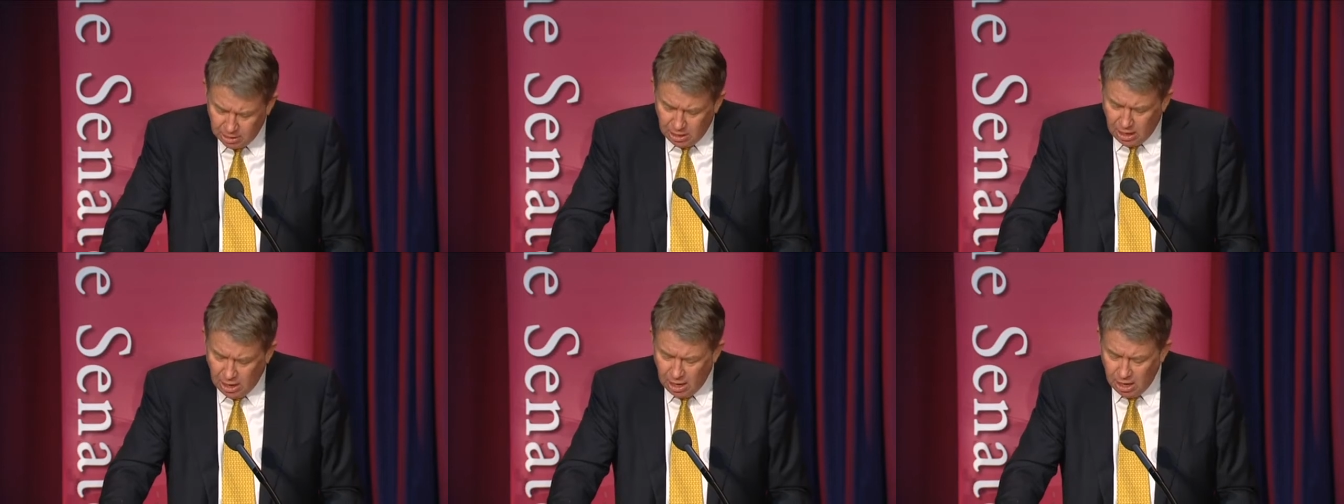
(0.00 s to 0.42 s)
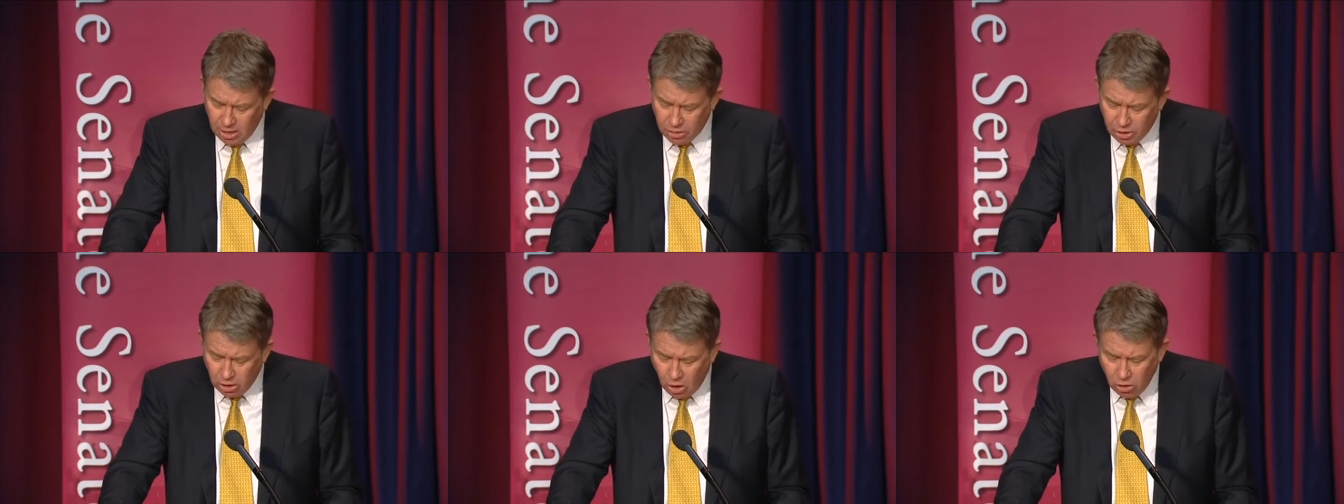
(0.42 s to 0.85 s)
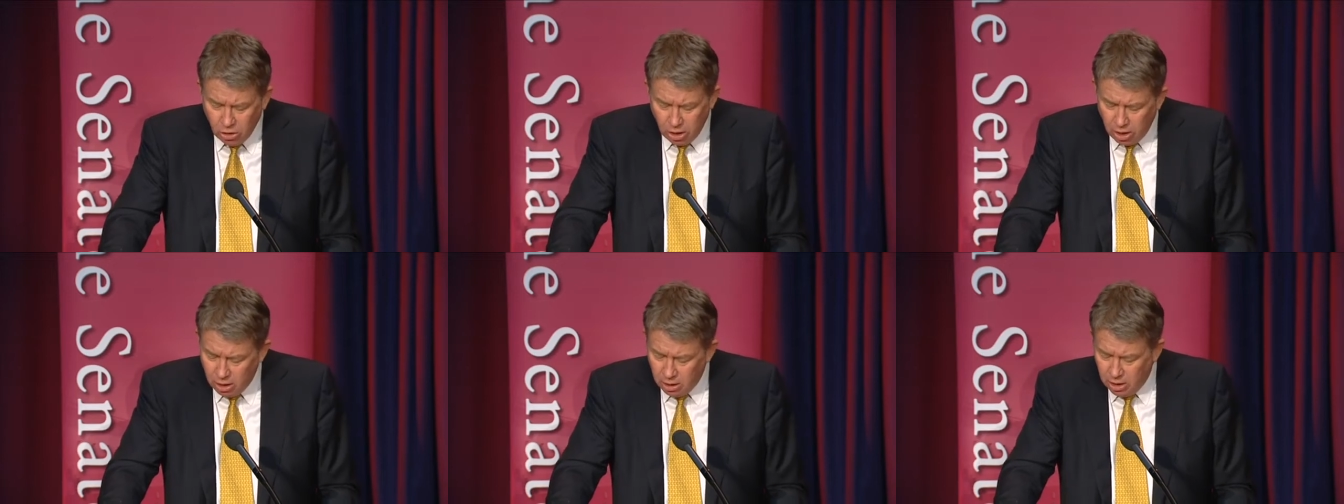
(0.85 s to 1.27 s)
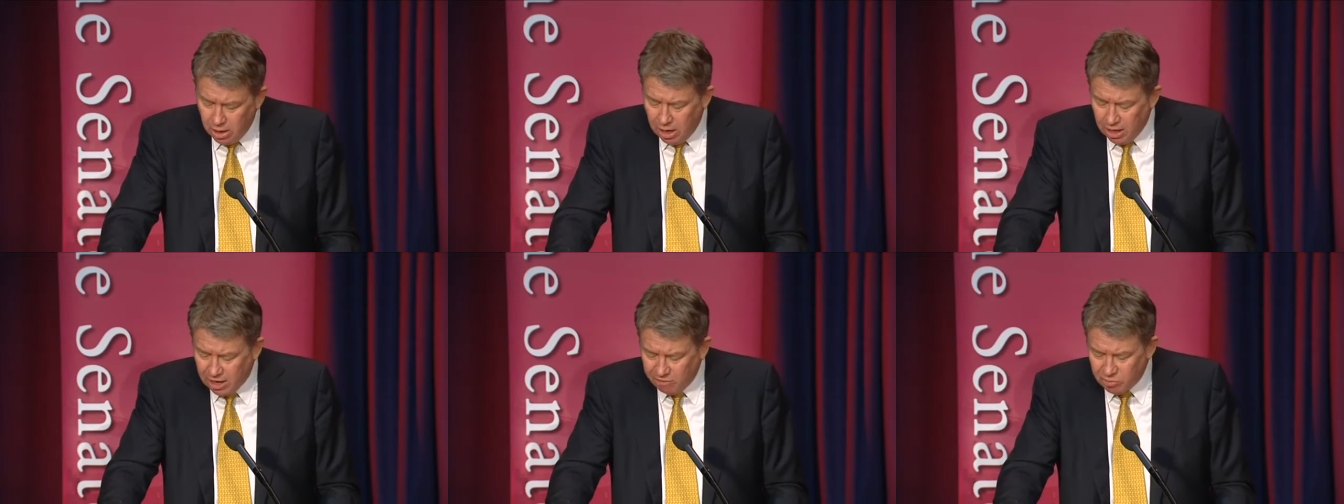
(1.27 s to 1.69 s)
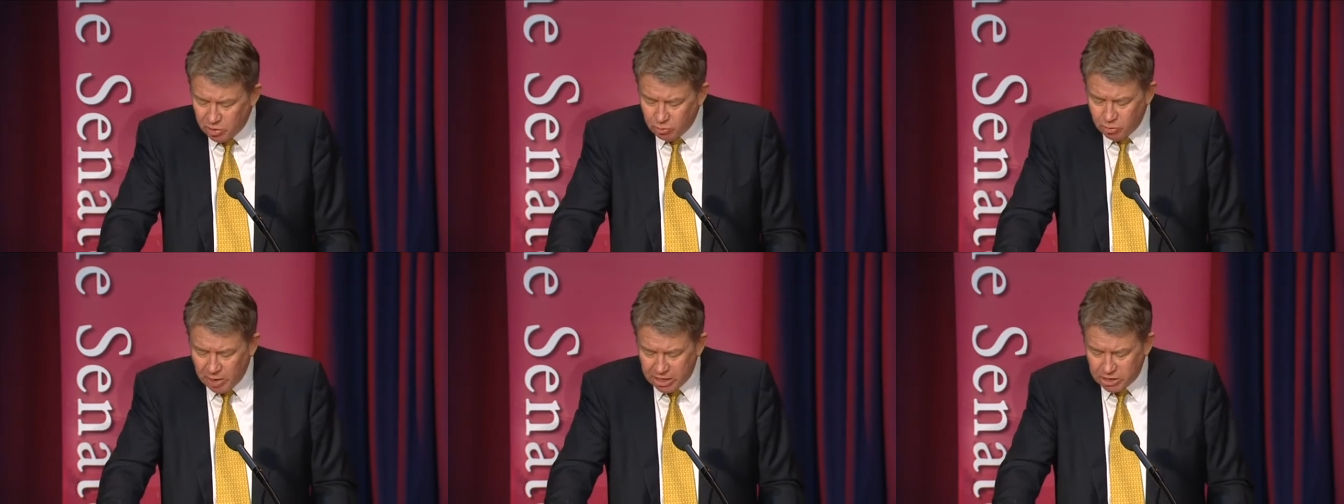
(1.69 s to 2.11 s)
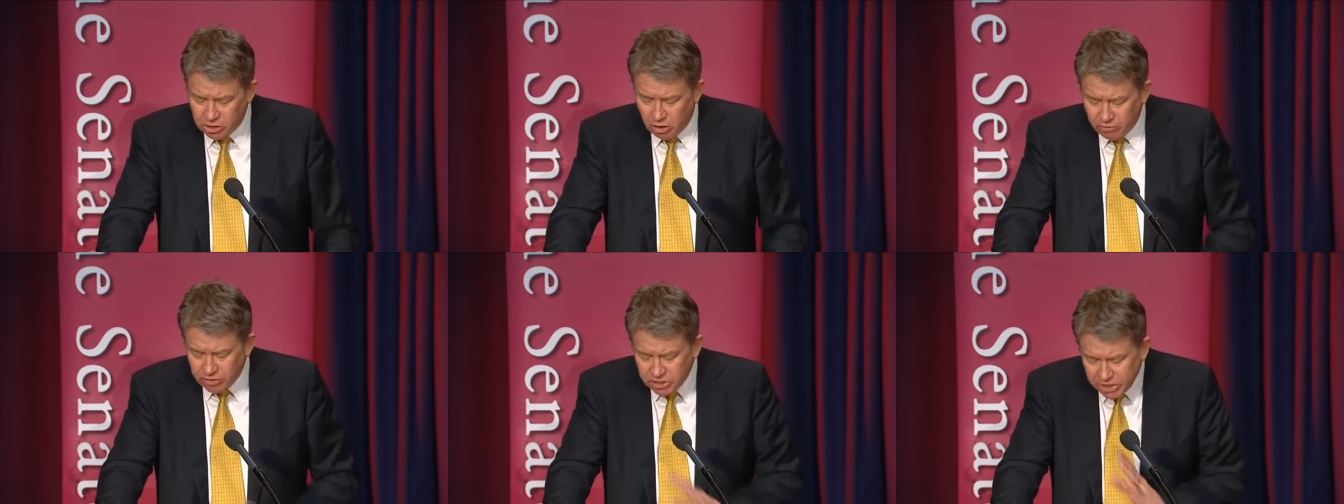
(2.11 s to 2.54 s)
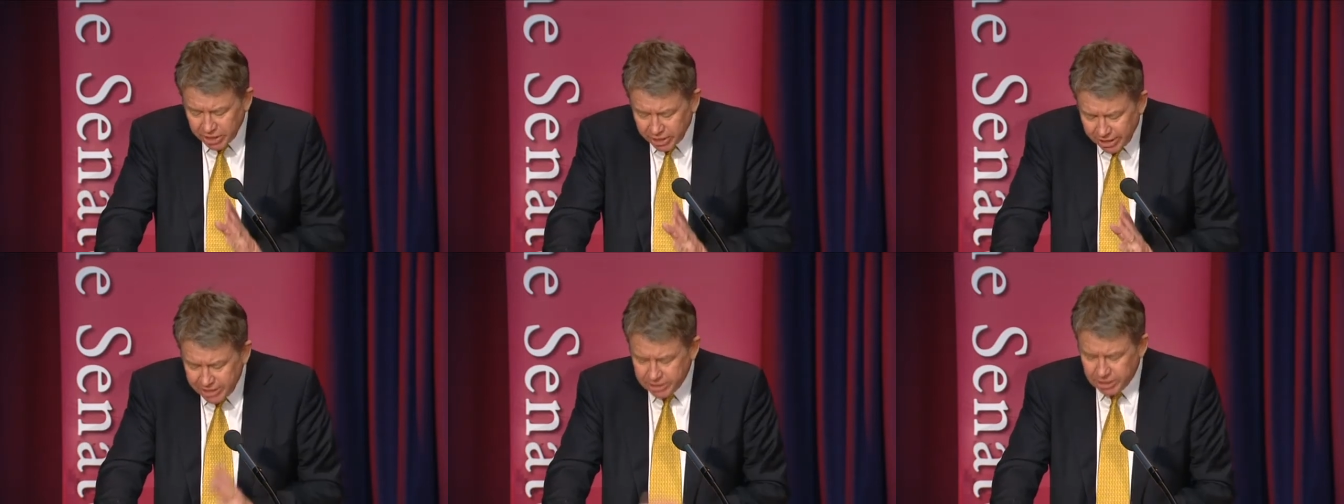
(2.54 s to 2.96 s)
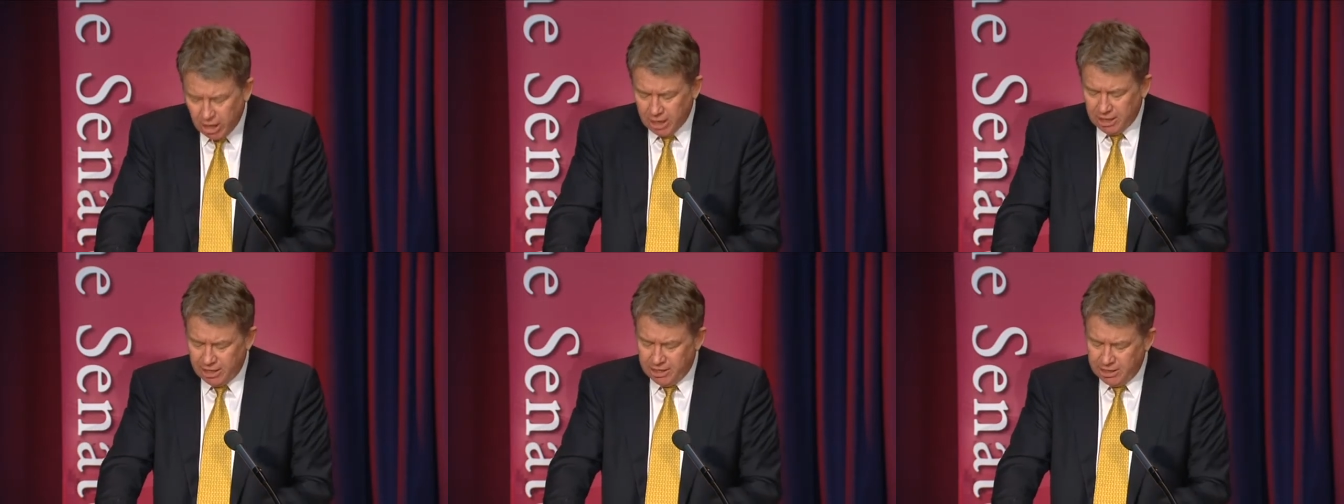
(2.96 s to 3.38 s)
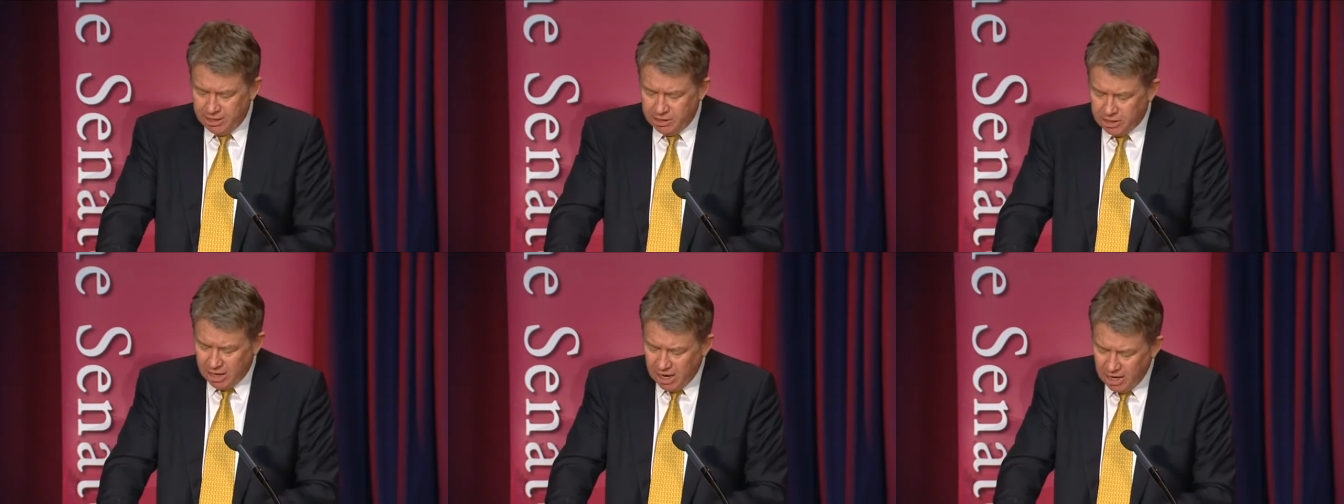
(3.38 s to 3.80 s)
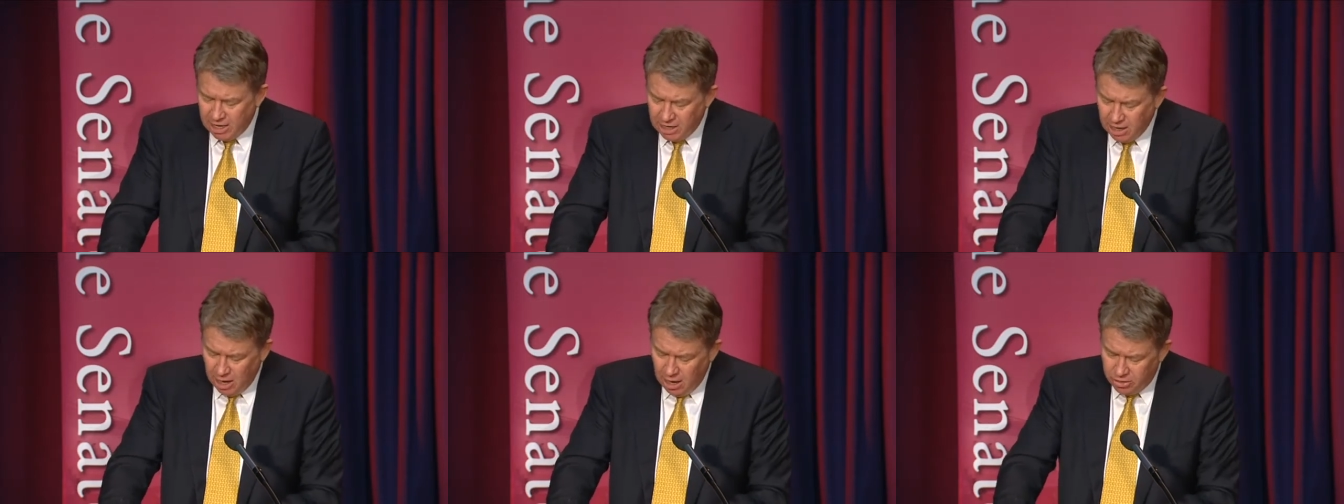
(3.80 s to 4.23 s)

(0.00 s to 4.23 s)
uh, the longer a government remains in office, the less likely it is that any,